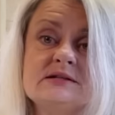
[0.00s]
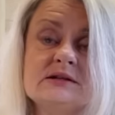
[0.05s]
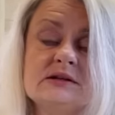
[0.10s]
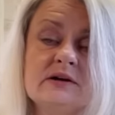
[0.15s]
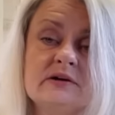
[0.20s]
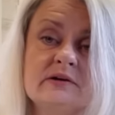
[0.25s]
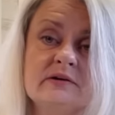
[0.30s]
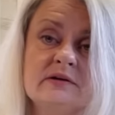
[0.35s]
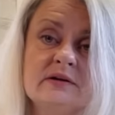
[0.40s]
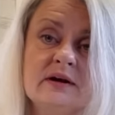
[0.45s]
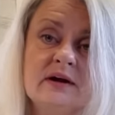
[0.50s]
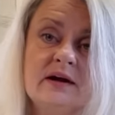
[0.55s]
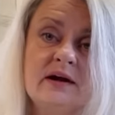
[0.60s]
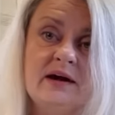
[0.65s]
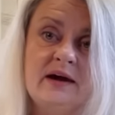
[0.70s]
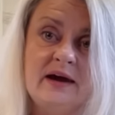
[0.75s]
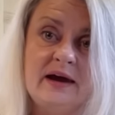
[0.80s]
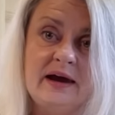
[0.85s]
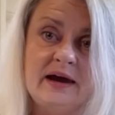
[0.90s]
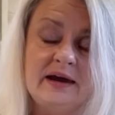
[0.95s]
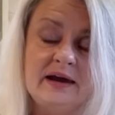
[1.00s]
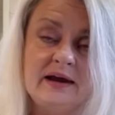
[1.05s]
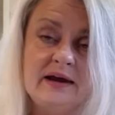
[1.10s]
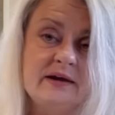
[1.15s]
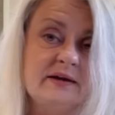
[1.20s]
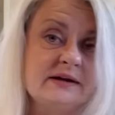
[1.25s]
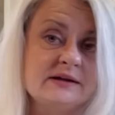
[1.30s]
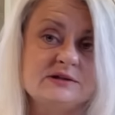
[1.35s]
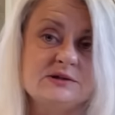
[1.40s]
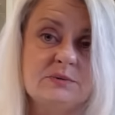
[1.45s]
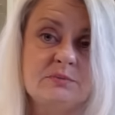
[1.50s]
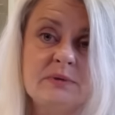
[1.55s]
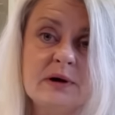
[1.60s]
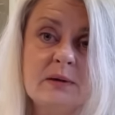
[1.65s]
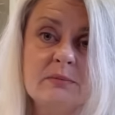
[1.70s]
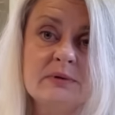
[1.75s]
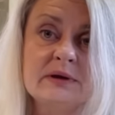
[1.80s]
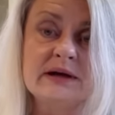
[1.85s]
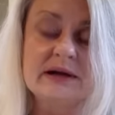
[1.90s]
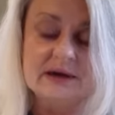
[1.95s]
learned and it's a
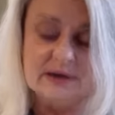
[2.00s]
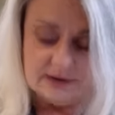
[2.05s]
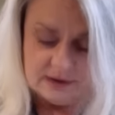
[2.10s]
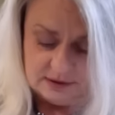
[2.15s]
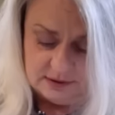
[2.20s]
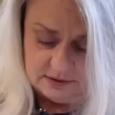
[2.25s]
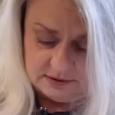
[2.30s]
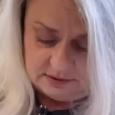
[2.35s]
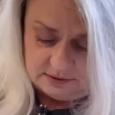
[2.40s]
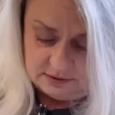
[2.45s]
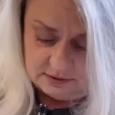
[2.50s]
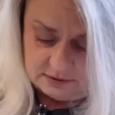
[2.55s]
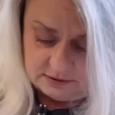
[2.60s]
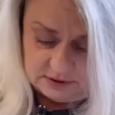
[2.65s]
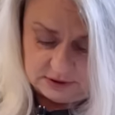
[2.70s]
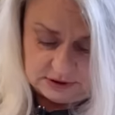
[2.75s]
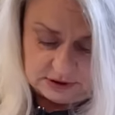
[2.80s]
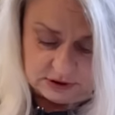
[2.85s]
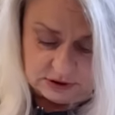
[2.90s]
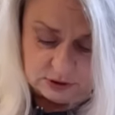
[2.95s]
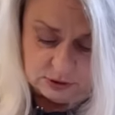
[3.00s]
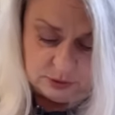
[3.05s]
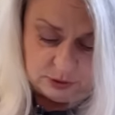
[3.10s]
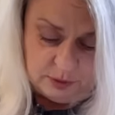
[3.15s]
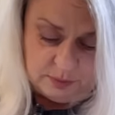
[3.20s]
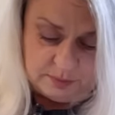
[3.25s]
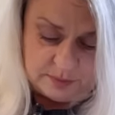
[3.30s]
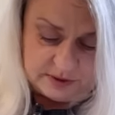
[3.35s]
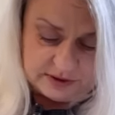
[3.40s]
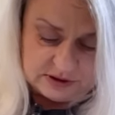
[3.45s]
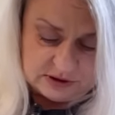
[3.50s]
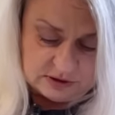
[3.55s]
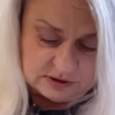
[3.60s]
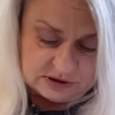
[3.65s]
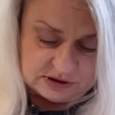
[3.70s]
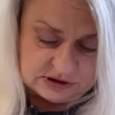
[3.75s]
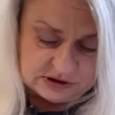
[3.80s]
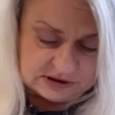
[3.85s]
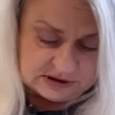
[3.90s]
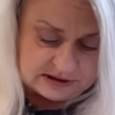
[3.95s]
public uh, group and you
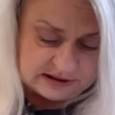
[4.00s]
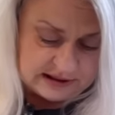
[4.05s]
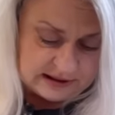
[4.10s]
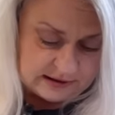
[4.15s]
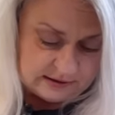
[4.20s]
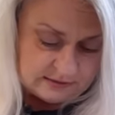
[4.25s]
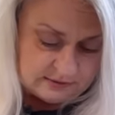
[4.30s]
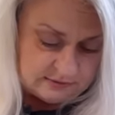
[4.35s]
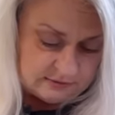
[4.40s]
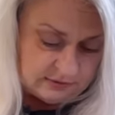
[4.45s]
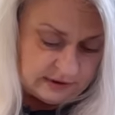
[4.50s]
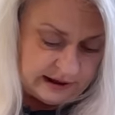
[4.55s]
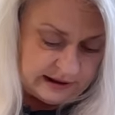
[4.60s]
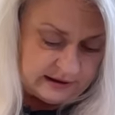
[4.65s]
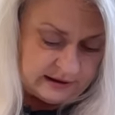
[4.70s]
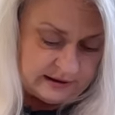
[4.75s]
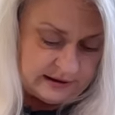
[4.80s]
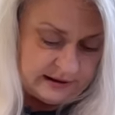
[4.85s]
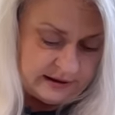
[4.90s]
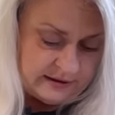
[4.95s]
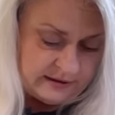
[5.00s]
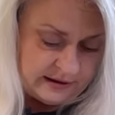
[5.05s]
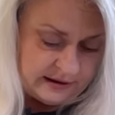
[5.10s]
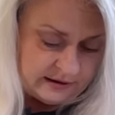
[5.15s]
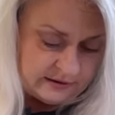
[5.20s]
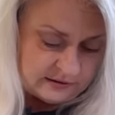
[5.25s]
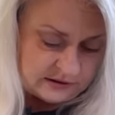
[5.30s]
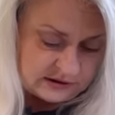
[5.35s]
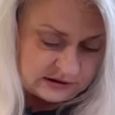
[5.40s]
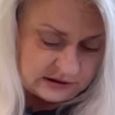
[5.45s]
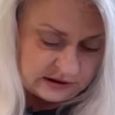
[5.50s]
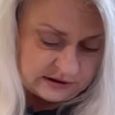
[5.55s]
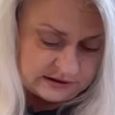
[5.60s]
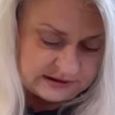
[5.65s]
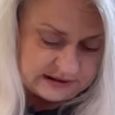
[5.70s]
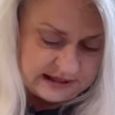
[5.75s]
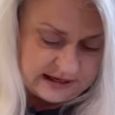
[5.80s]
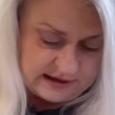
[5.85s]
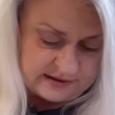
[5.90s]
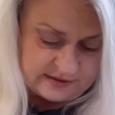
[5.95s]
can just get right on in there and start
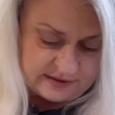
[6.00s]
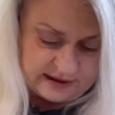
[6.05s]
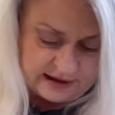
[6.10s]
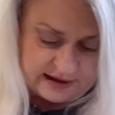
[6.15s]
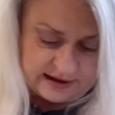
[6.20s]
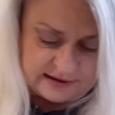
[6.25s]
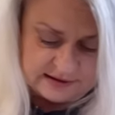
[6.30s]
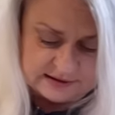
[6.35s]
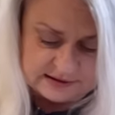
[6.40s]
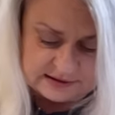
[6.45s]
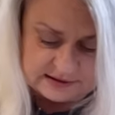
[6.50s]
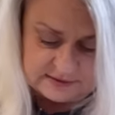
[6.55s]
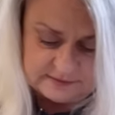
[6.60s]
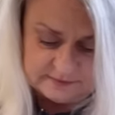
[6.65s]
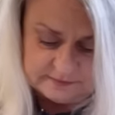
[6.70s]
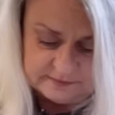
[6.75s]
seeing things.